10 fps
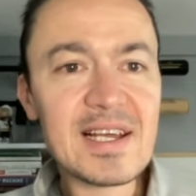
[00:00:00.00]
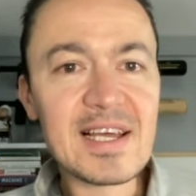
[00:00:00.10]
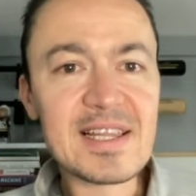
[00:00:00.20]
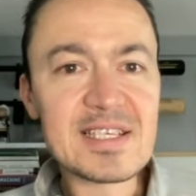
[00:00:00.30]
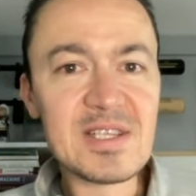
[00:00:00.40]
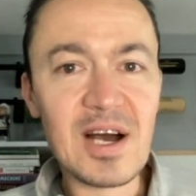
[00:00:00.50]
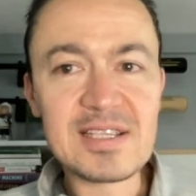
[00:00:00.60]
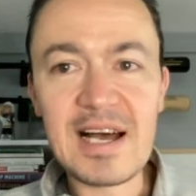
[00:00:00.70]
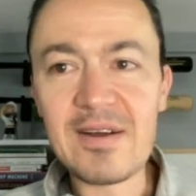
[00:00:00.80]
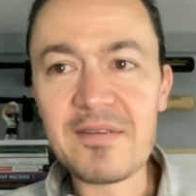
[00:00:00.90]
get this
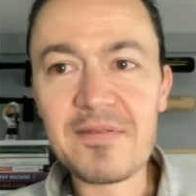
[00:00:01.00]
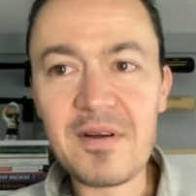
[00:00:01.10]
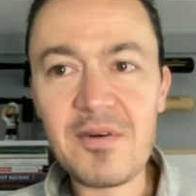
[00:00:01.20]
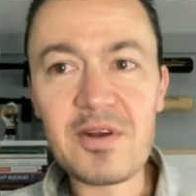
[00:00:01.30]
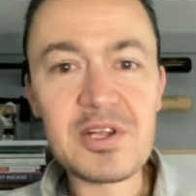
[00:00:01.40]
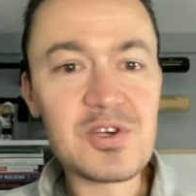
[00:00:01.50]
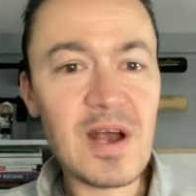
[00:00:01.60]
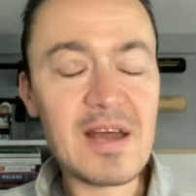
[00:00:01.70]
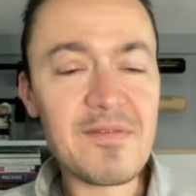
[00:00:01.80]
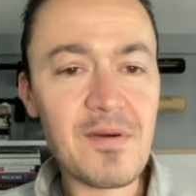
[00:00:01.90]
knocked out. I've already
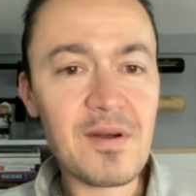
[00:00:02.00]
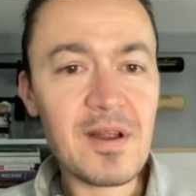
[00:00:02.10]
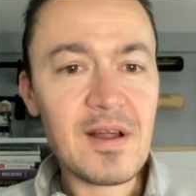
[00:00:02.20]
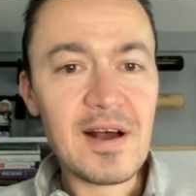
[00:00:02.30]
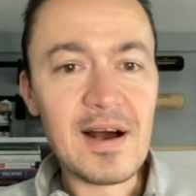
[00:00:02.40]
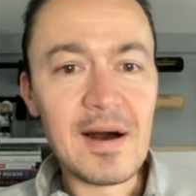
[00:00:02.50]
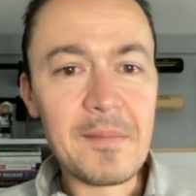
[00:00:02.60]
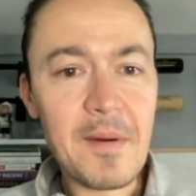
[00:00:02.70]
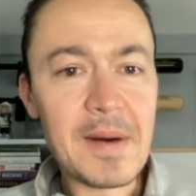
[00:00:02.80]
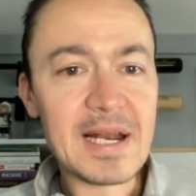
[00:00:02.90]
tried for
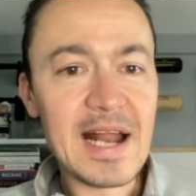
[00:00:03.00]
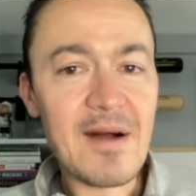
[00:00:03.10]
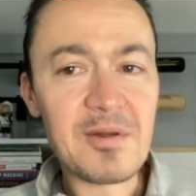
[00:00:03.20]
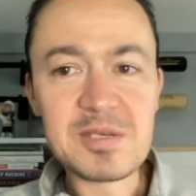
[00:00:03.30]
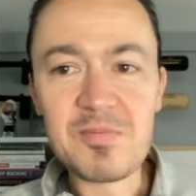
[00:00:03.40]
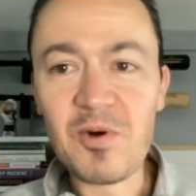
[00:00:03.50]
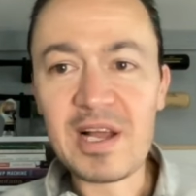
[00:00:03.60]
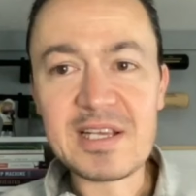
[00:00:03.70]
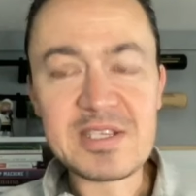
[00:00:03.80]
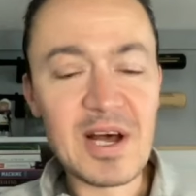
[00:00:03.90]
about an hour this
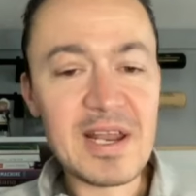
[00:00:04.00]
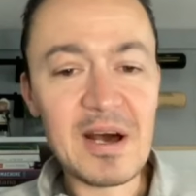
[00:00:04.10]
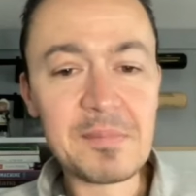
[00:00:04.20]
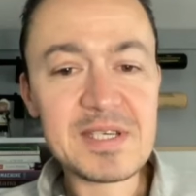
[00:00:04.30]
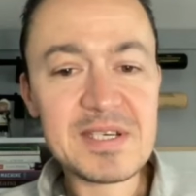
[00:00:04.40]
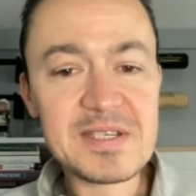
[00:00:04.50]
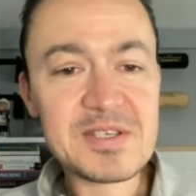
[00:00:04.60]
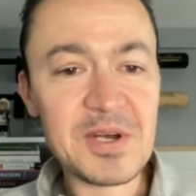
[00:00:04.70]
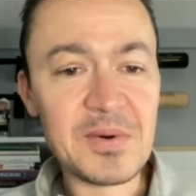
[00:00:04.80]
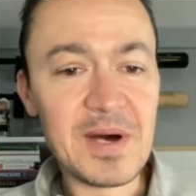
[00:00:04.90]
morning. Has not helped.
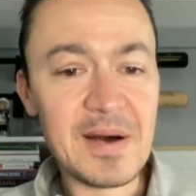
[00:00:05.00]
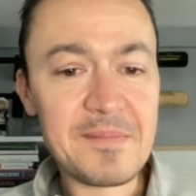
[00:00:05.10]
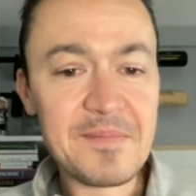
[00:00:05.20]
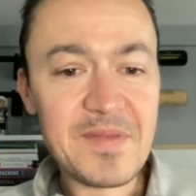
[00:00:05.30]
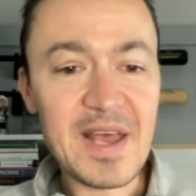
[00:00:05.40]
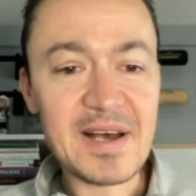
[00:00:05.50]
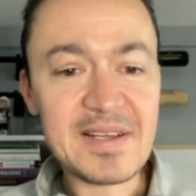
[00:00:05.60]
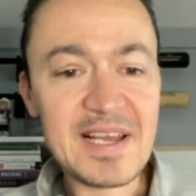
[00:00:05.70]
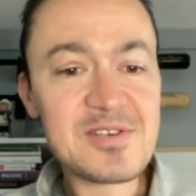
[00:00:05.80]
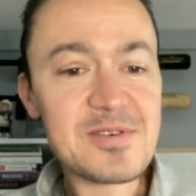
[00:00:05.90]
So, yeah,
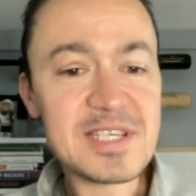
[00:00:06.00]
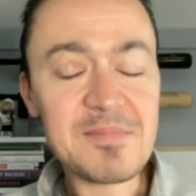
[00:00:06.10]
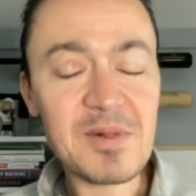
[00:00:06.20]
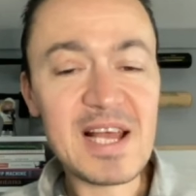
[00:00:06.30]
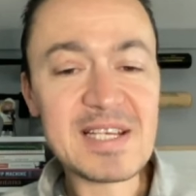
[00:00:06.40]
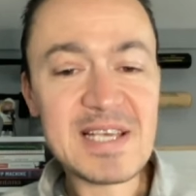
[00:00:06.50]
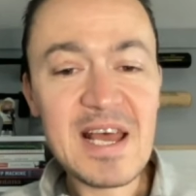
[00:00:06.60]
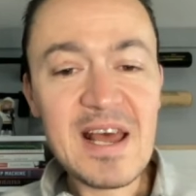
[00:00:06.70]
interesting place.